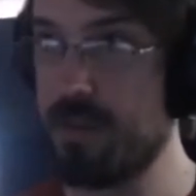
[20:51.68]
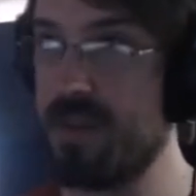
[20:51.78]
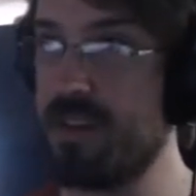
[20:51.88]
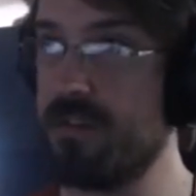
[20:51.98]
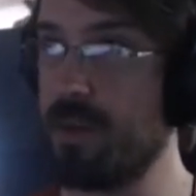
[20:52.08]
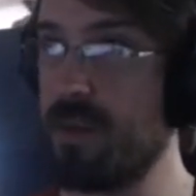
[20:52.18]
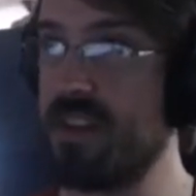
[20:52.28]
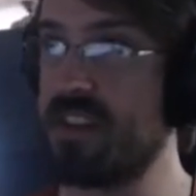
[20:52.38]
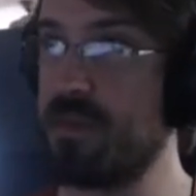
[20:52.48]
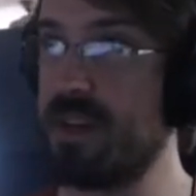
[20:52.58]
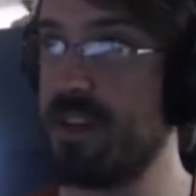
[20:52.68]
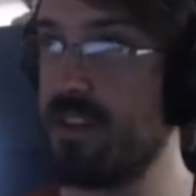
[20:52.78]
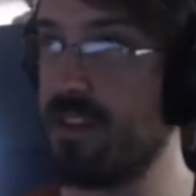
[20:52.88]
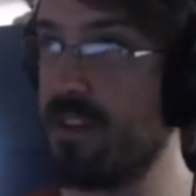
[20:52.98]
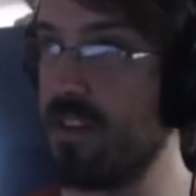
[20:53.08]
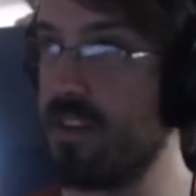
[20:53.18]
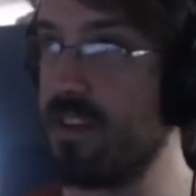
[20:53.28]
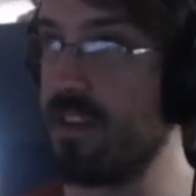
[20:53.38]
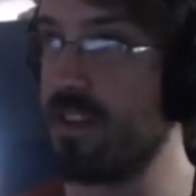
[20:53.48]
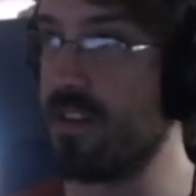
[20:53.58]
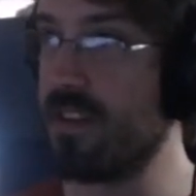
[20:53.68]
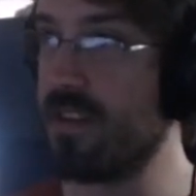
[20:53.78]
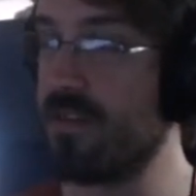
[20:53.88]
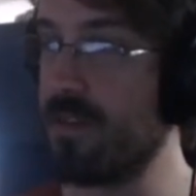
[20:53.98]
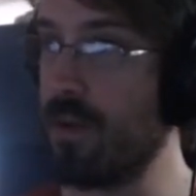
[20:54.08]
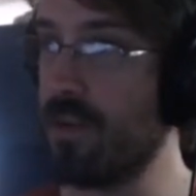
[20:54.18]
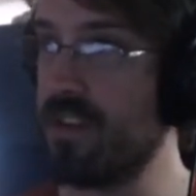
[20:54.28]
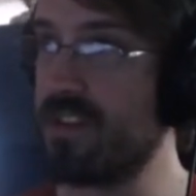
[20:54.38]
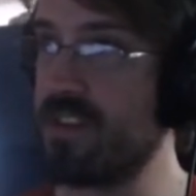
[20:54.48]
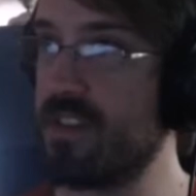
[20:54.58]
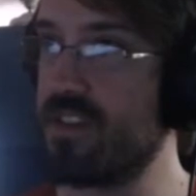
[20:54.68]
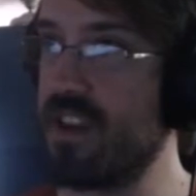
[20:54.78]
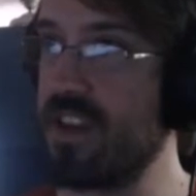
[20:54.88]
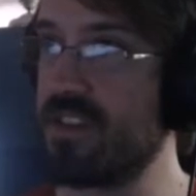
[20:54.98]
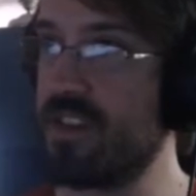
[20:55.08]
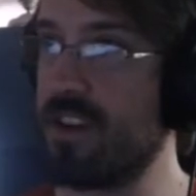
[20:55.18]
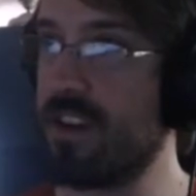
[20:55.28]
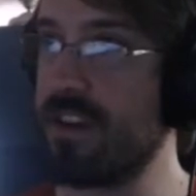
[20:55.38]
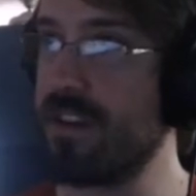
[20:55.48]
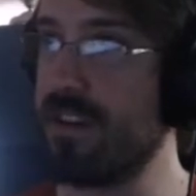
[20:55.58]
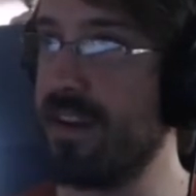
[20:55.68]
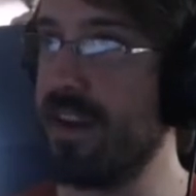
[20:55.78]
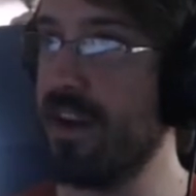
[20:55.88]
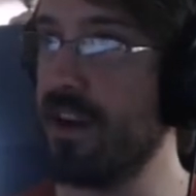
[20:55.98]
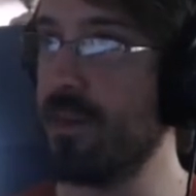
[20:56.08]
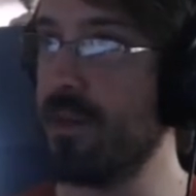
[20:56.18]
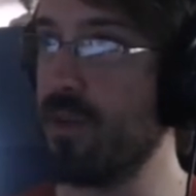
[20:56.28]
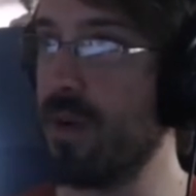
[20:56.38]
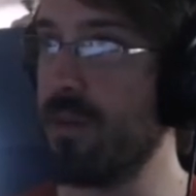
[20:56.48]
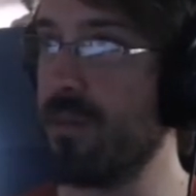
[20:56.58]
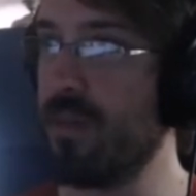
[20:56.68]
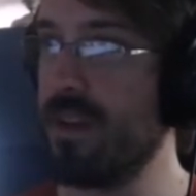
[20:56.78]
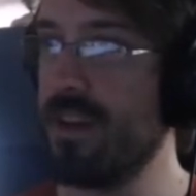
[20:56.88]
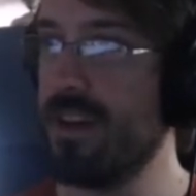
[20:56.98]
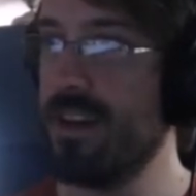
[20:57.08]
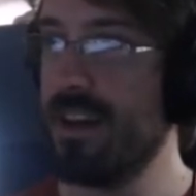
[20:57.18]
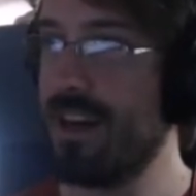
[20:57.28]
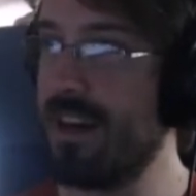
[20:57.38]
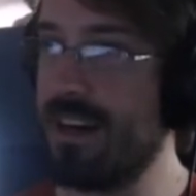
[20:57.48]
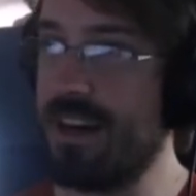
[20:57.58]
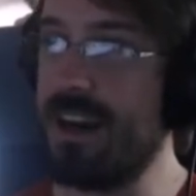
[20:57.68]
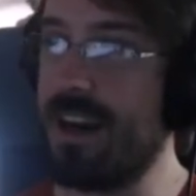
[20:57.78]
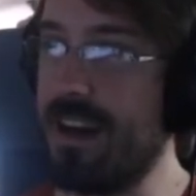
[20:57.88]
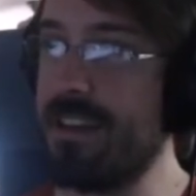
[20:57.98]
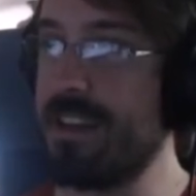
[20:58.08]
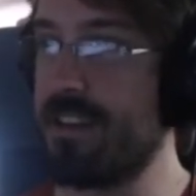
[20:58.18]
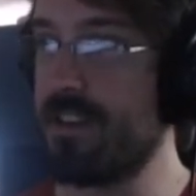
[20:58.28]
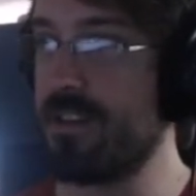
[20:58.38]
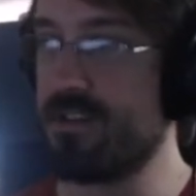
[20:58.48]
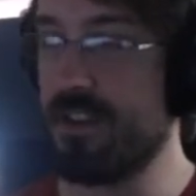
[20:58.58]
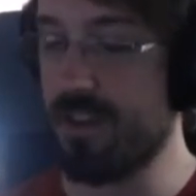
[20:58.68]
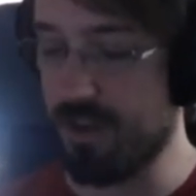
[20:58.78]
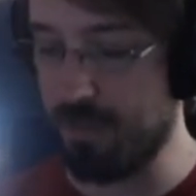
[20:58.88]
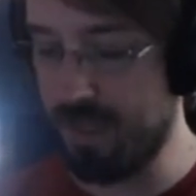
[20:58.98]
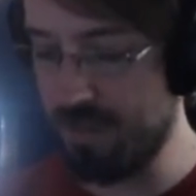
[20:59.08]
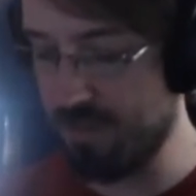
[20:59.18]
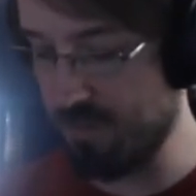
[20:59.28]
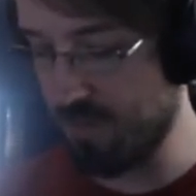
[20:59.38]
being replaced by the floaters, JSR and Nirm, who I think they're stronger competitors,